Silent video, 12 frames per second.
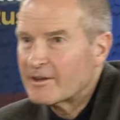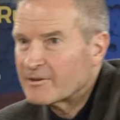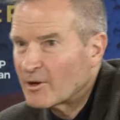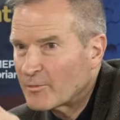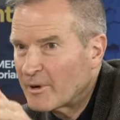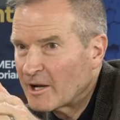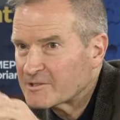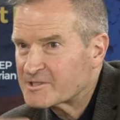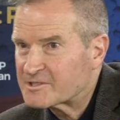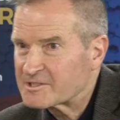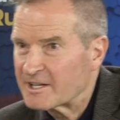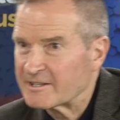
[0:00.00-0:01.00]
on the
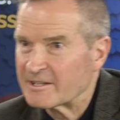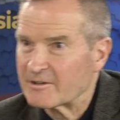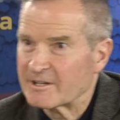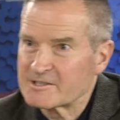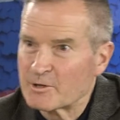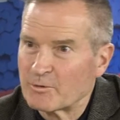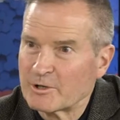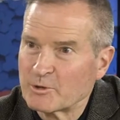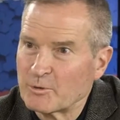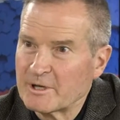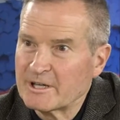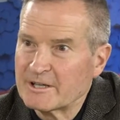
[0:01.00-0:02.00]
policy side, then, Rasa, what do
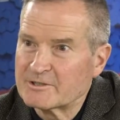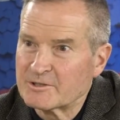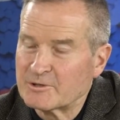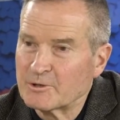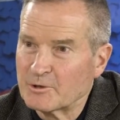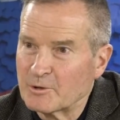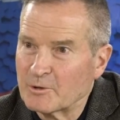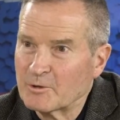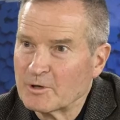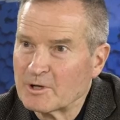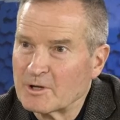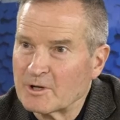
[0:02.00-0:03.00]
we need to
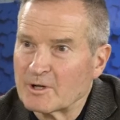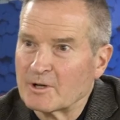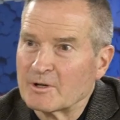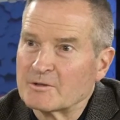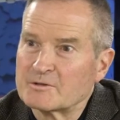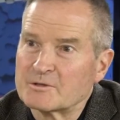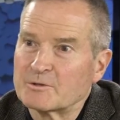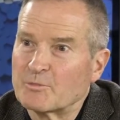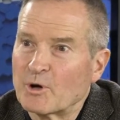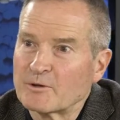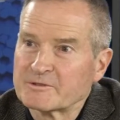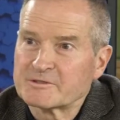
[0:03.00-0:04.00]
do to
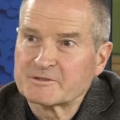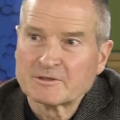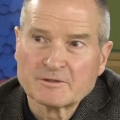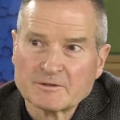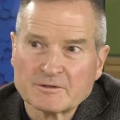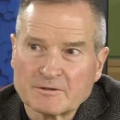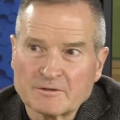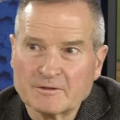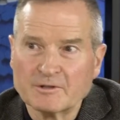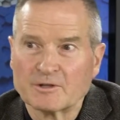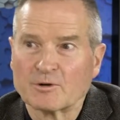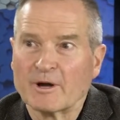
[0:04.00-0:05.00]
bolster
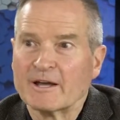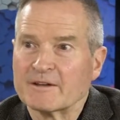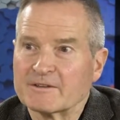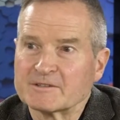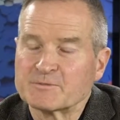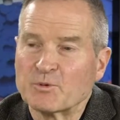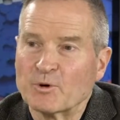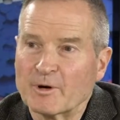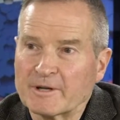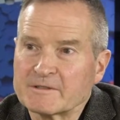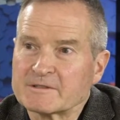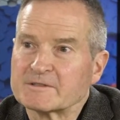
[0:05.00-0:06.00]
Ukraine at this point?